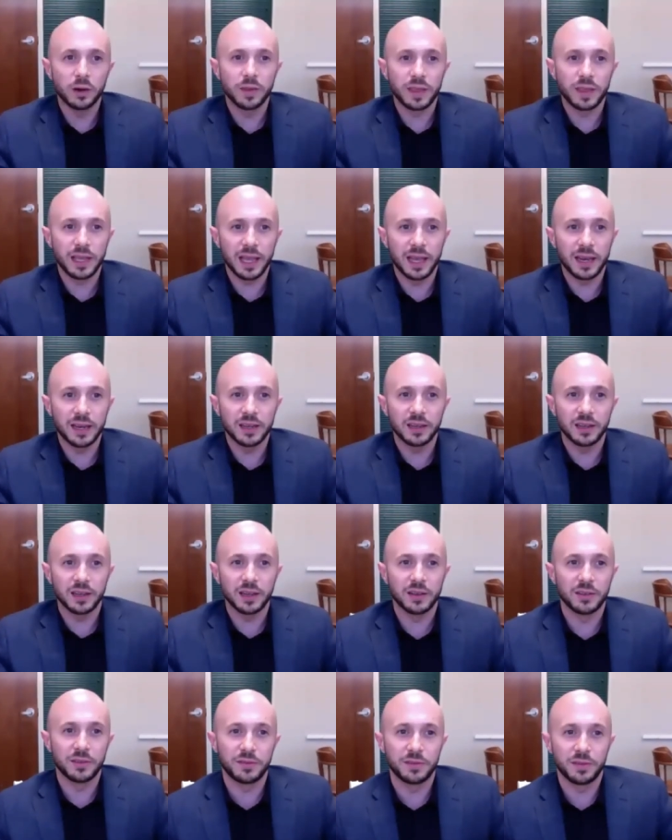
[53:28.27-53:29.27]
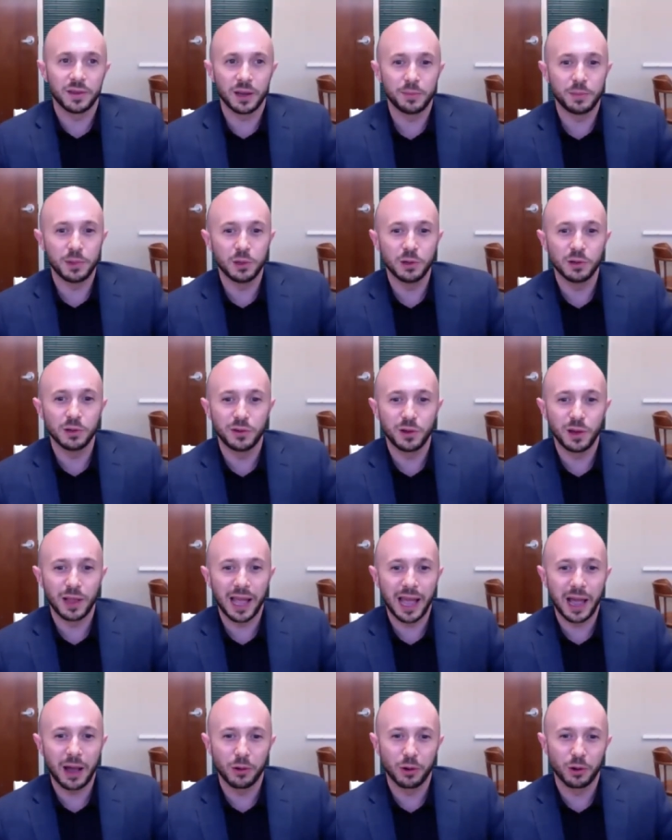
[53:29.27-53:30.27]
are at the end of a beautiful
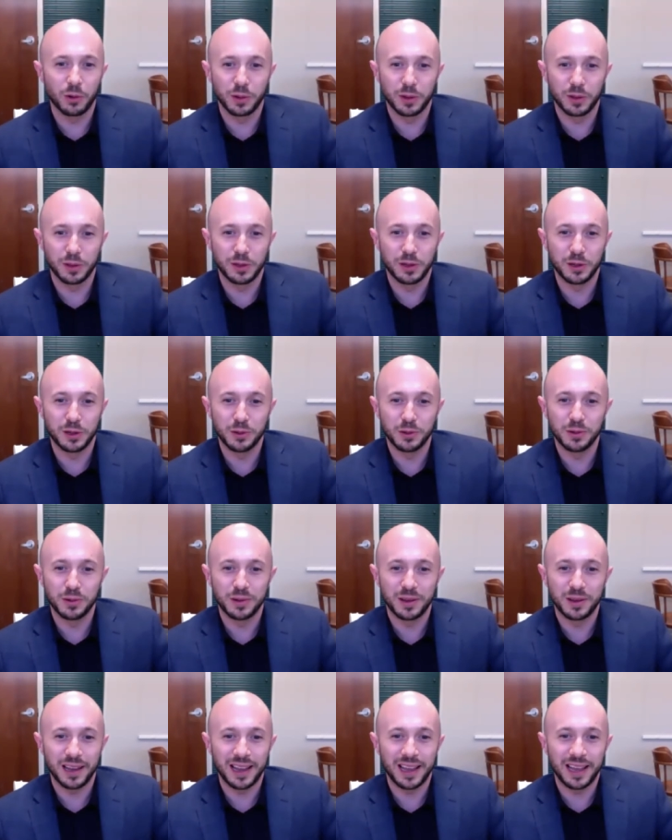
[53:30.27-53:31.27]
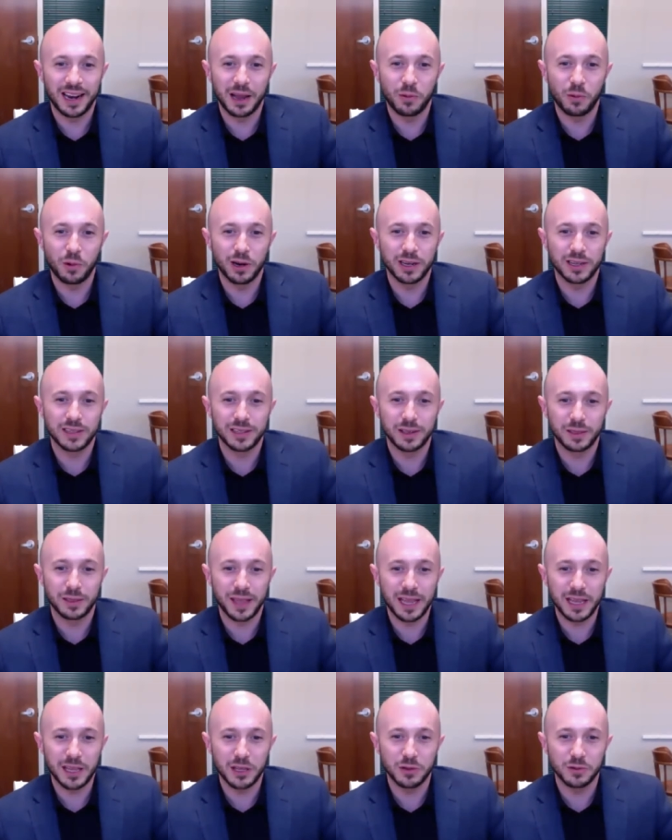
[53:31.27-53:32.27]
hour with you, and I wanted to
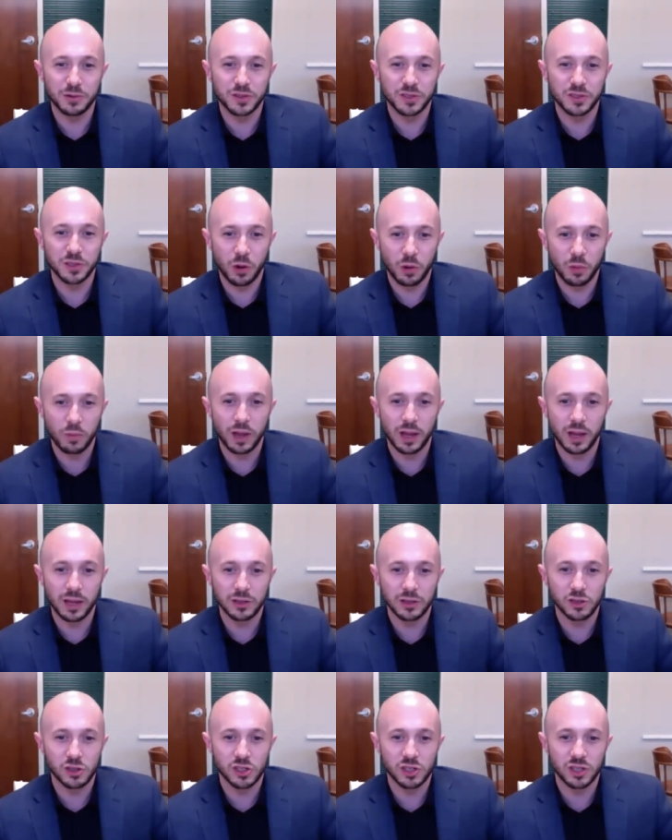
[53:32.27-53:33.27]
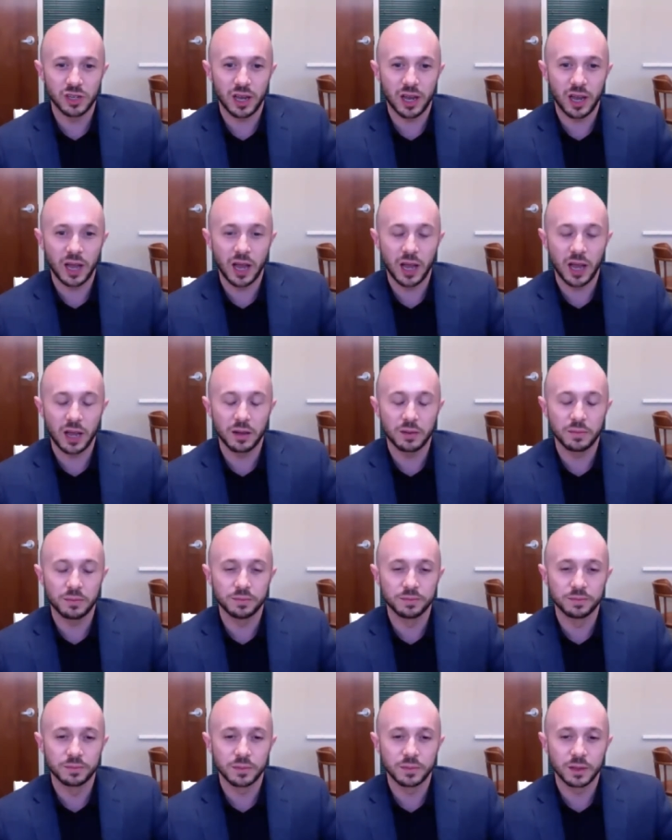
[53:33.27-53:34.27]
thank you so much.
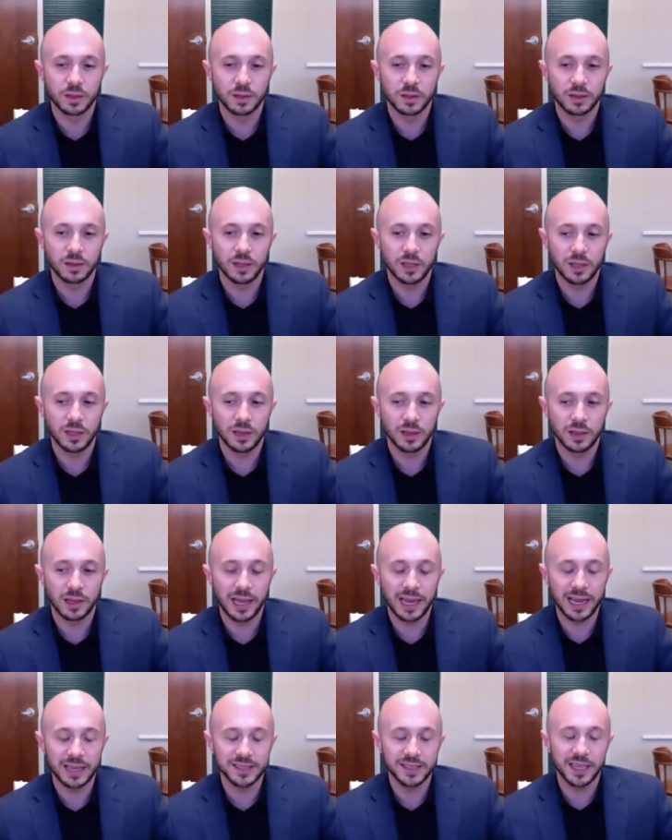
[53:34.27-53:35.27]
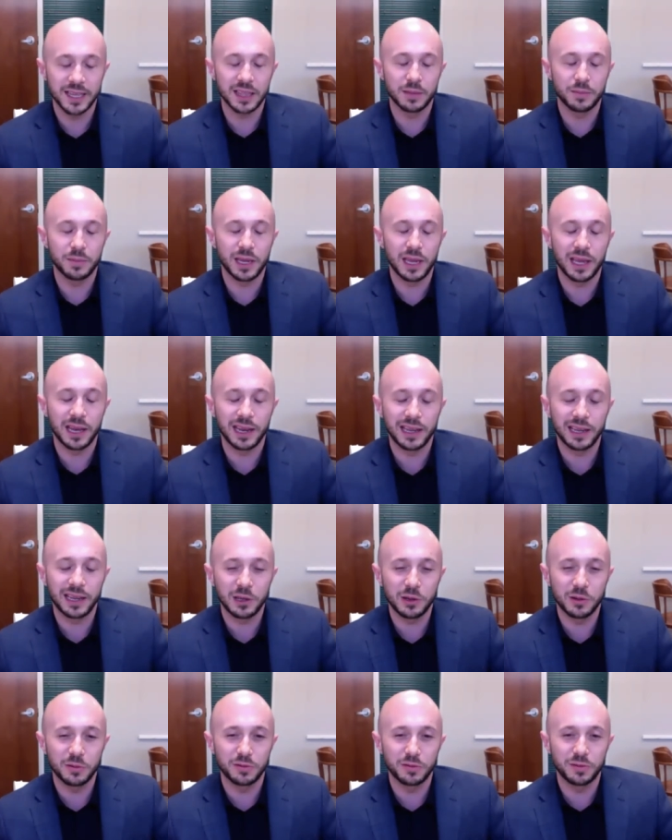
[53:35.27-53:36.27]
Like I said at the beginning,
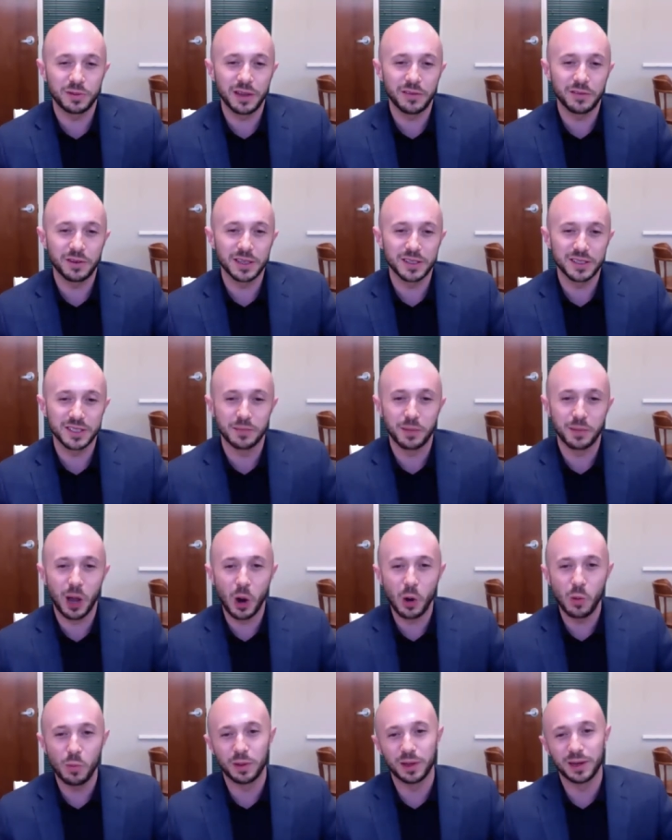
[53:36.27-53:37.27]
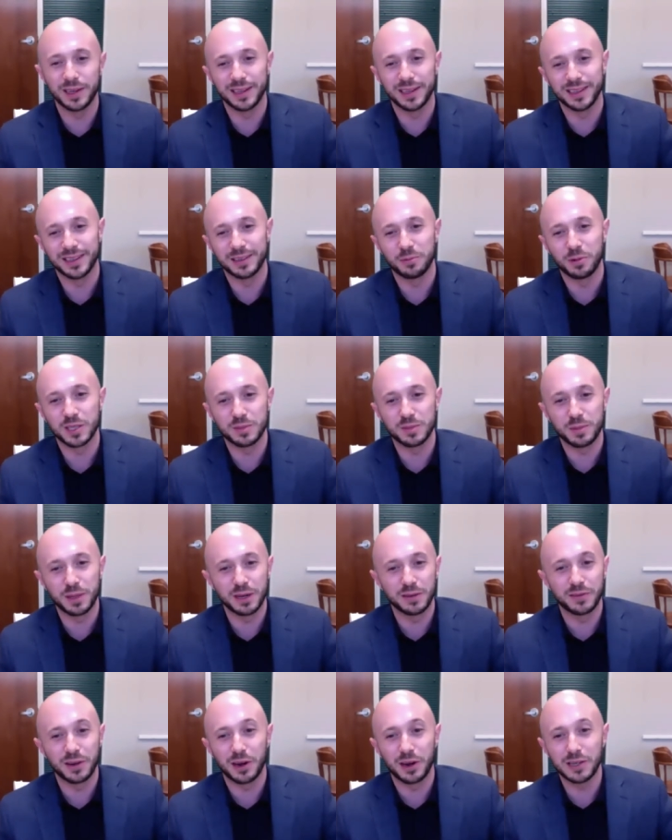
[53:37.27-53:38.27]
you've given us some hope in what's been
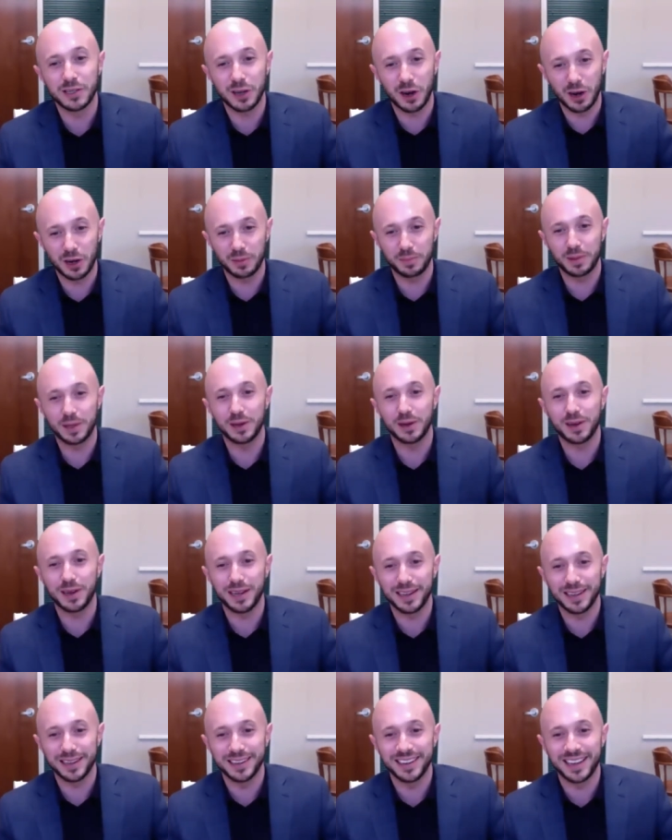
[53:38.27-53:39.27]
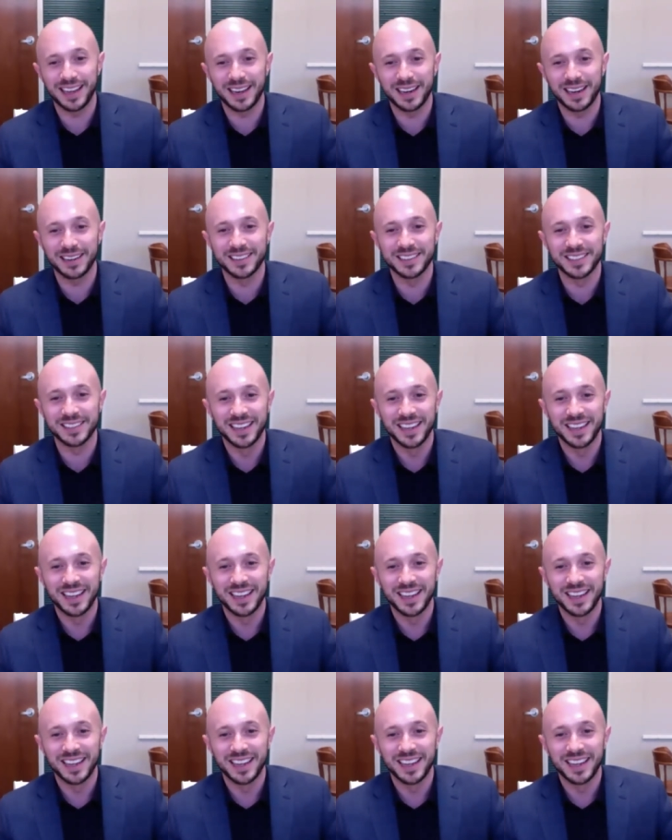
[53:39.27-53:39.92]
a very dark period, and